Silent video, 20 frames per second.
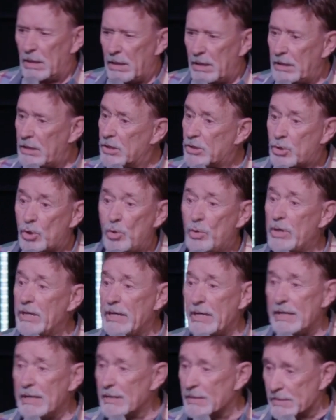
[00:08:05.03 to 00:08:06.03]
It is who
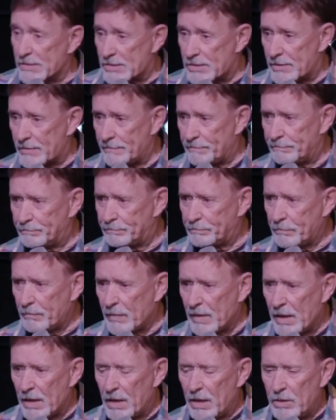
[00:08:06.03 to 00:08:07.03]
he is.
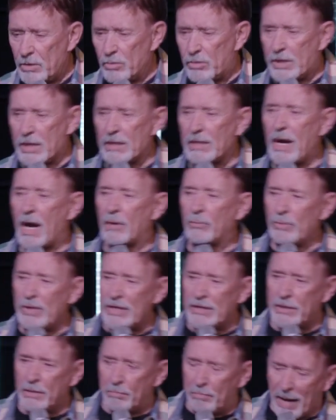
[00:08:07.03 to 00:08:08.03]
You cannot
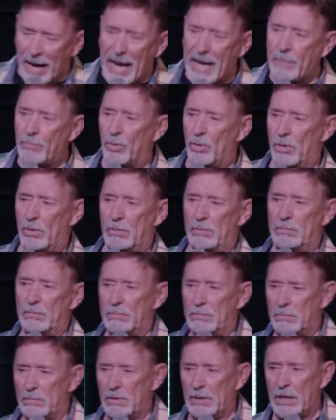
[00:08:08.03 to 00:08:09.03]
read the Bible
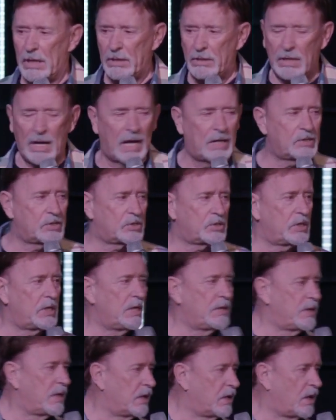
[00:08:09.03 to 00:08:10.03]
and not see
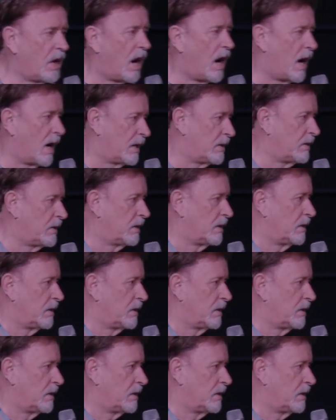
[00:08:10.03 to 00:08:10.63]
that God